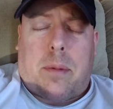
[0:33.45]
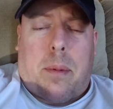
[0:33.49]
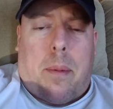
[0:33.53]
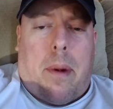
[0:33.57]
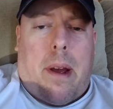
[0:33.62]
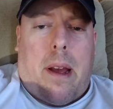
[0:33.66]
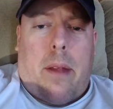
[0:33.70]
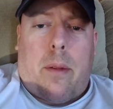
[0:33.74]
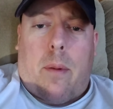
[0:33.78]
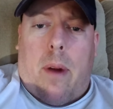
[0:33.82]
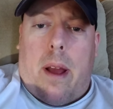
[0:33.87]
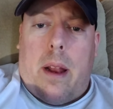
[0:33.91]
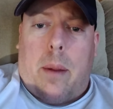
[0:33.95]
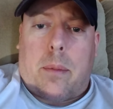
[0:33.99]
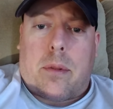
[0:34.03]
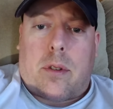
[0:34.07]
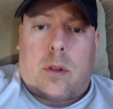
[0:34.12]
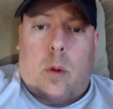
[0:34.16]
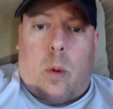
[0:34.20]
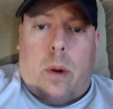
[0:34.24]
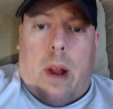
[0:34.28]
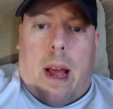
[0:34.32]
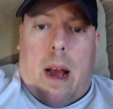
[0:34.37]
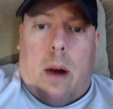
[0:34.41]
But my other items
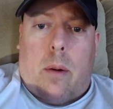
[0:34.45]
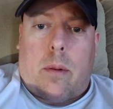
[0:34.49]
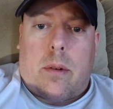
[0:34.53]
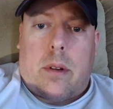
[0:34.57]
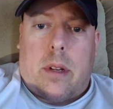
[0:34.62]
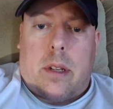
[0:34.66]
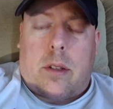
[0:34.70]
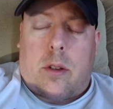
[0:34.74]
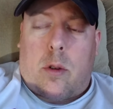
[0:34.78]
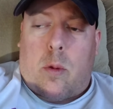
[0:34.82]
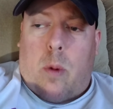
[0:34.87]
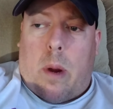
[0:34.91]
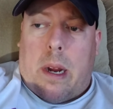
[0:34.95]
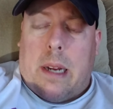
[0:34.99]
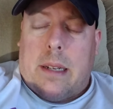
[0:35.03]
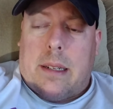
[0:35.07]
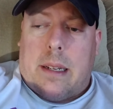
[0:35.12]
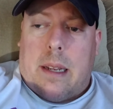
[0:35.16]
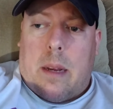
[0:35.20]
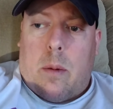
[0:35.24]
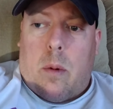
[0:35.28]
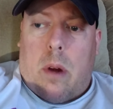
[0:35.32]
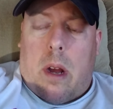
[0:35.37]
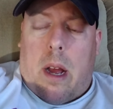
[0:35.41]
sold out. It's
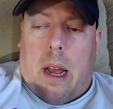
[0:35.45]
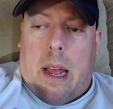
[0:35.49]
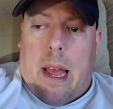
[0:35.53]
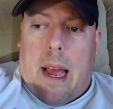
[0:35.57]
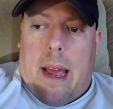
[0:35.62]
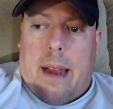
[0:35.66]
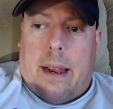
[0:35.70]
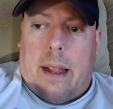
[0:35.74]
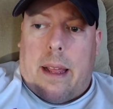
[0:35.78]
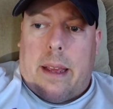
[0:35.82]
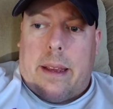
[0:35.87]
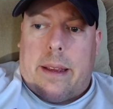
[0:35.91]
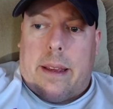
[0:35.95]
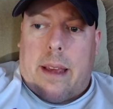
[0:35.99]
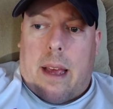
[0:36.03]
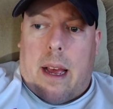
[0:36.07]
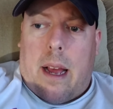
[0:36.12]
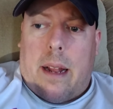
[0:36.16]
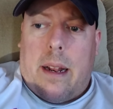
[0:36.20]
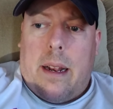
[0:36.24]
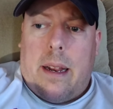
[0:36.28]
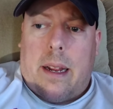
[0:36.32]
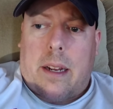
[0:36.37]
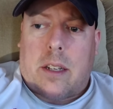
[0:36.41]
crazy. I had like
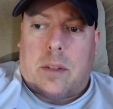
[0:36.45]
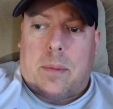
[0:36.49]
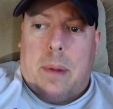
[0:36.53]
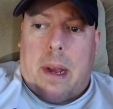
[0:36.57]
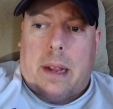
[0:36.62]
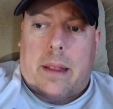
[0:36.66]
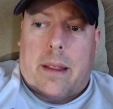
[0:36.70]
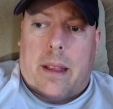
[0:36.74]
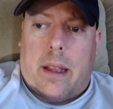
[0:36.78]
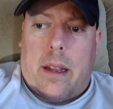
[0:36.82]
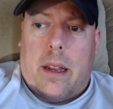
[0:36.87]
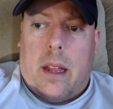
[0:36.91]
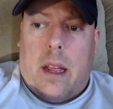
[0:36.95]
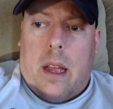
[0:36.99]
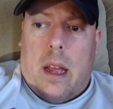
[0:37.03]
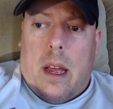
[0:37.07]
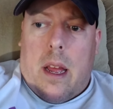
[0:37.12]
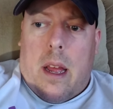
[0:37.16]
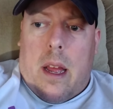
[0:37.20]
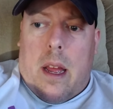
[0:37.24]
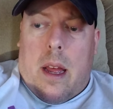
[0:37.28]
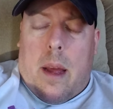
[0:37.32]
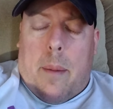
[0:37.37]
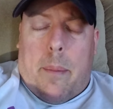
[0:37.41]
I didn't expect it,
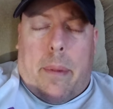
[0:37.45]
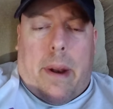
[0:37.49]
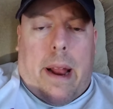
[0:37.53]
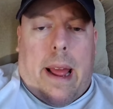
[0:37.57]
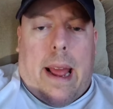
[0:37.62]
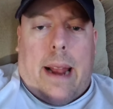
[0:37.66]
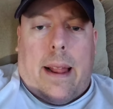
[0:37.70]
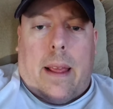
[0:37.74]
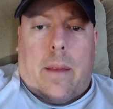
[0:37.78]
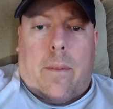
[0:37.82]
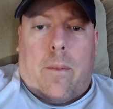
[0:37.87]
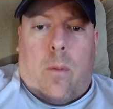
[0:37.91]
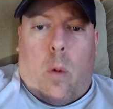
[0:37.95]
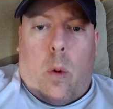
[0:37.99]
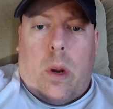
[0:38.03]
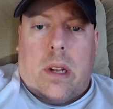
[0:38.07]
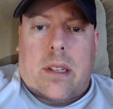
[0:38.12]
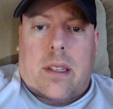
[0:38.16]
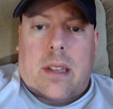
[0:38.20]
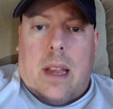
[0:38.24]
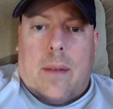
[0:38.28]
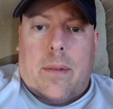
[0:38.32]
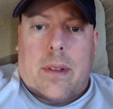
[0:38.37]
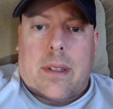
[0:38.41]
but I had like
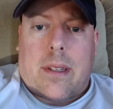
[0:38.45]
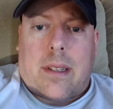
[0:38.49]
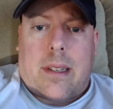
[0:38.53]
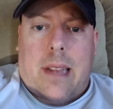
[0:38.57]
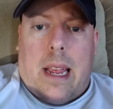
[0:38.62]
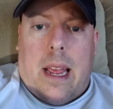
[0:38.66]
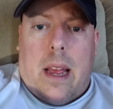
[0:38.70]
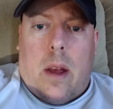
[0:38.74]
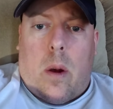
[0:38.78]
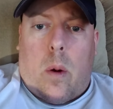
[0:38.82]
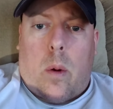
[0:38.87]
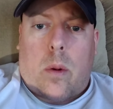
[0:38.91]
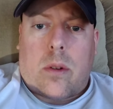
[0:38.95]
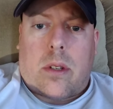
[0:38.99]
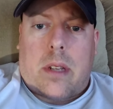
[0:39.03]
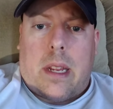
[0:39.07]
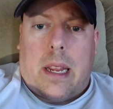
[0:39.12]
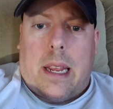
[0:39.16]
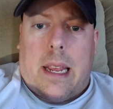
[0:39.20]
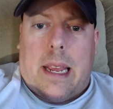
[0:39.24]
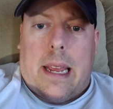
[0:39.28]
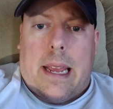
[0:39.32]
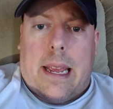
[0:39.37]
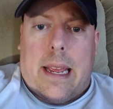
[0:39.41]
47 sales
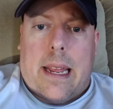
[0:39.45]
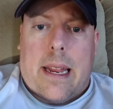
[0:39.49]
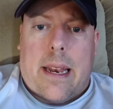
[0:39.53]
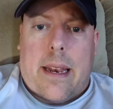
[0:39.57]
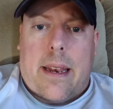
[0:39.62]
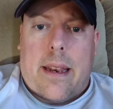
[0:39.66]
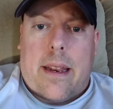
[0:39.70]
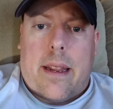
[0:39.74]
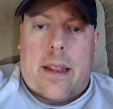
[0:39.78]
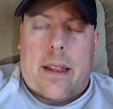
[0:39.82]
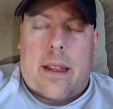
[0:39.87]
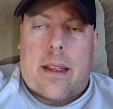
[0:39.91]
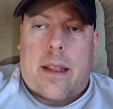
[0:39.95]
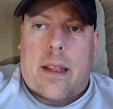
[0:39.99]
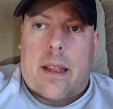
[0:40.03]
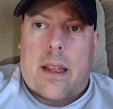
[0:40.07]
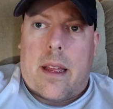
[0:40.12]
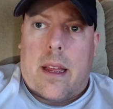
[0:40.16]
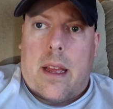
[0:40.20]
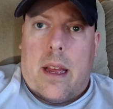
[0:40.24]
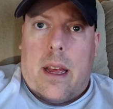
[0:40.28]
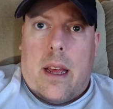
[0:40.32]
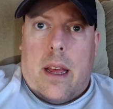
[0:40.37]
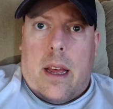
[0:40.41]
in
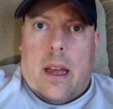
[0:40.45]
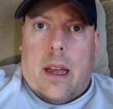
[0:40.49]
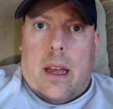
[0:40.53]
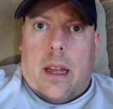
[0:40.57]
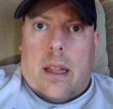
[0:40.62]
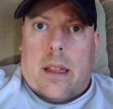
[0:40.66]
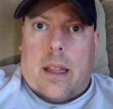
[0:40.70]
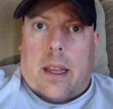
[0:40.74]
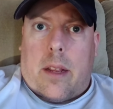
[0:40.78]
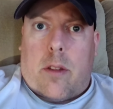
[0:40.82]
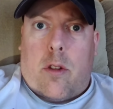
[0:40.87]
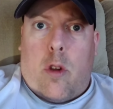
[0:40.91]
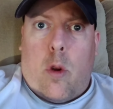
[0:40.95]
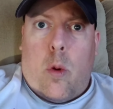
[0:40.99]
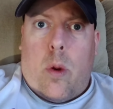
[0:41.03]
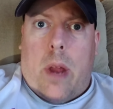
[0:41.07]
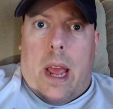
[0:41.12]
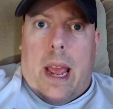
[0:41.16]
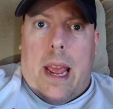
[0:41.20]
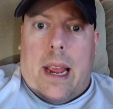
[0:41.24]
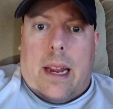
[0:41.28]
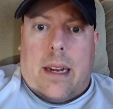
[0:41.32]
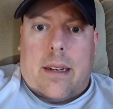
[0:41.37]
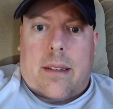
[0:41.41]
like 2
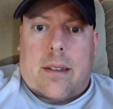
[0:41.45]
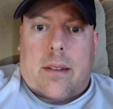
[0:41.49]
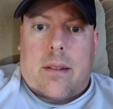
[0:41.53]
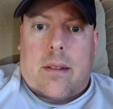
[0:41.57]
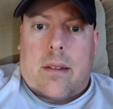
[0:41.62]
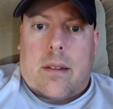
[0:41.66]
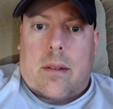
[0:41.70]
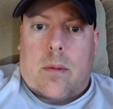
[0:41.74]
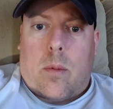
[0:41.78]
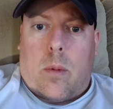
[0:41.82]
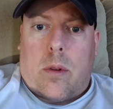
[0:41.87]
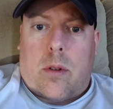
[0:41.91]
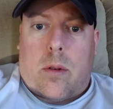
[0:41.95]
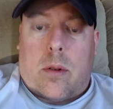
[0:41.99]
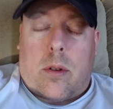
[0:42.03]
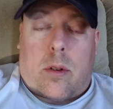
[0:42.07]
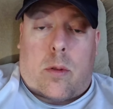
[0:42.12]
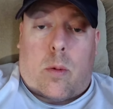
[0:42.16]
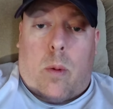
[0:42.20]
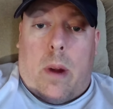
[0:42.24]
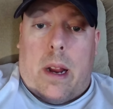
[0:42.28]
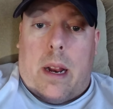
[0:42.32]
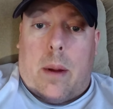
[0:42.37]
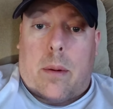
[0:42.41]
days, which was
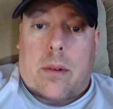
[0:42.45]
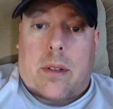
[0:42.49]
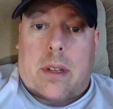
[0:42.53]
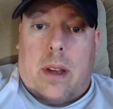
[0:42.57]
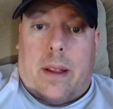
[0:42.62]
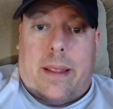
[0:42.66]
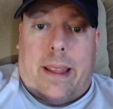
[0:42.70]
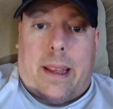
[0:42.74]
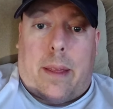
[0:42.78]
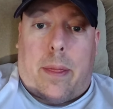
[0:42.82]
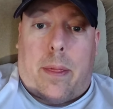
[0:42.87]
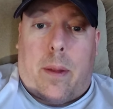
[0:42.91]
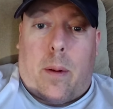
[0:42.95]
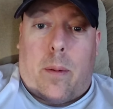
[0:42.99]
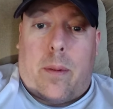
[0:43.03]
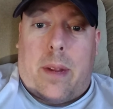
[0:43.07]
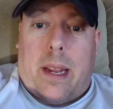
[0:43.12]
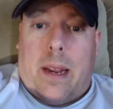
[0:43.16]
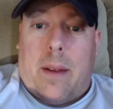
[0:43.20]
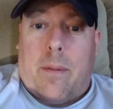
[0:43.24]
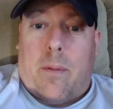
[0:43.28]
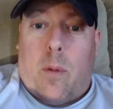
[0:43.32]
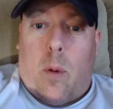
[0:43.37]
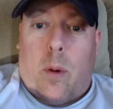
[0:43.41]
great. I was selling like
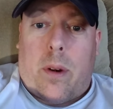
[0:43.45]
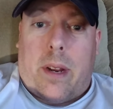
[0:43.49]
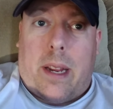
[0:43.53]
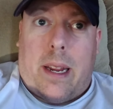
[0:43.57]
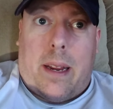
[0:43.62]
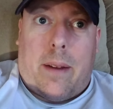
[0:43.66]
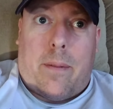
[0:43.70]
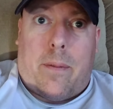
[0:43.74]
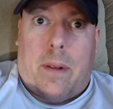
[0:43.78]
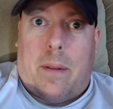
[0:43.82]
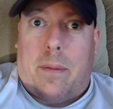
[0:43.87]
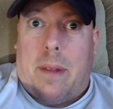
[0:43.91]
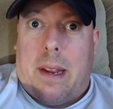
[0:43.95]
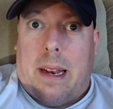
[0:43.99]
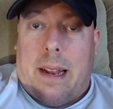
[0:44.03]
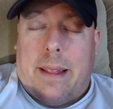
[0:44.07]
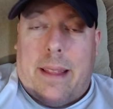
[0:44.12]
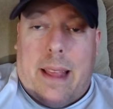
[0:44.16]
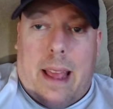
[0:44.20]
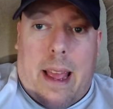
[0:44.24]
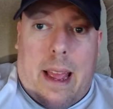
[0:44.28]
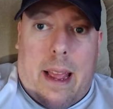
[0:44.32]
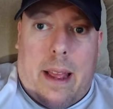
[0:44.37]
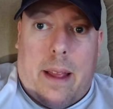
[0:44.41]
13, 14, 15 a
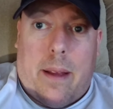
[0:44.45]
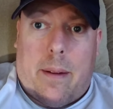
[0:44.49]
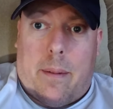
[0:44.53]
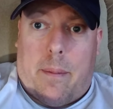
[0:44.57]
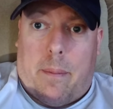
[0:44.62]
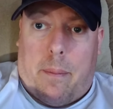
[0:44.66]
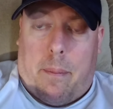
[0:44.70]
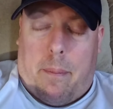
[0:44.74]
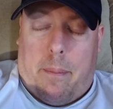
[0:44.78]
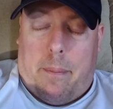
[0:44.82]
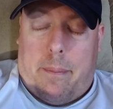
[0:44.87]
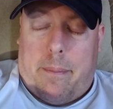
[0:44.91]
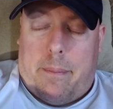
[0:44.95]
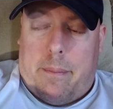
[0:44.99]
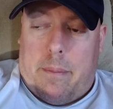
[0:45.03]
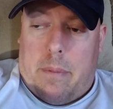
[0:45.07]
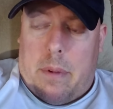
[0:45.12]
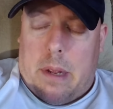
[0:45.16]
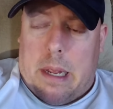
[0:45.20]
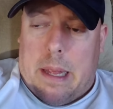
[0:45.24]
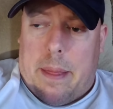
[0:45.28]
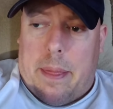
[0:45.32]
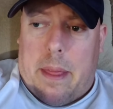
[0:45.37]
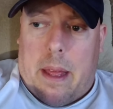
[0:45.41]
day,
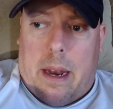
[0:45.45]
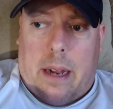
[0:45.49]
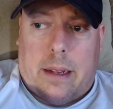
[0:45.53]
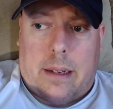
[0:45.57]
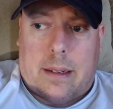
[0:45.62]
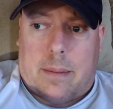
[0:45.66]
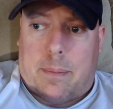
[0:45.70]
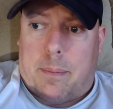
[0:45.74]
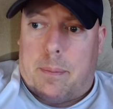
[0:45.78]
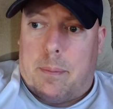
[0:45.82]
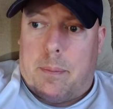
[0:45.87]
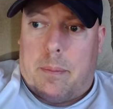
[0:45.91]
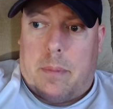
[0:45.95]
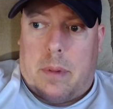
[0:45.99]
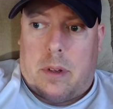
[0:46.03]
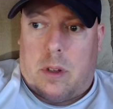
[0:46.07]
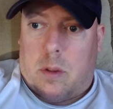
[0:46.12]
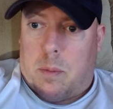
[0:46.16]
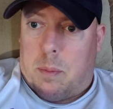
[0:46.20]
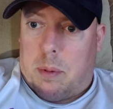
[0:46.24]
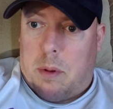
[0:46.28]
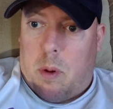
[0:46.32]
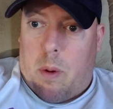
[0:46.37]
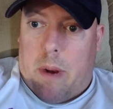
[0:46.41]
and then I just
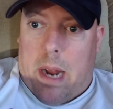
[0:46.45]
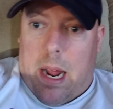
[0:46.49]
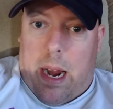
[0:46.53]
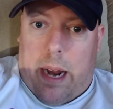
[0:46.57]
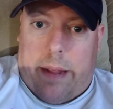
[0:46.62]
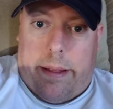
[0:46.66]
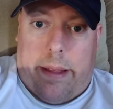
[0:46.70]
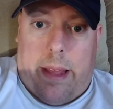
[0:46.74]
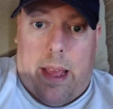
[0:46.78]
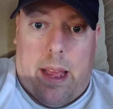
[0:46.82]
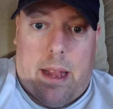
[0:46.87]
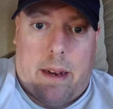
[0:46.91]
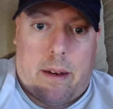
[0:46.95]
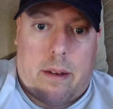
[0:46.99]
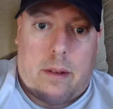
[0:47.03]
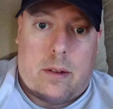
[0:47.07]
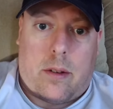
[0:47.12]
blew it out at the end.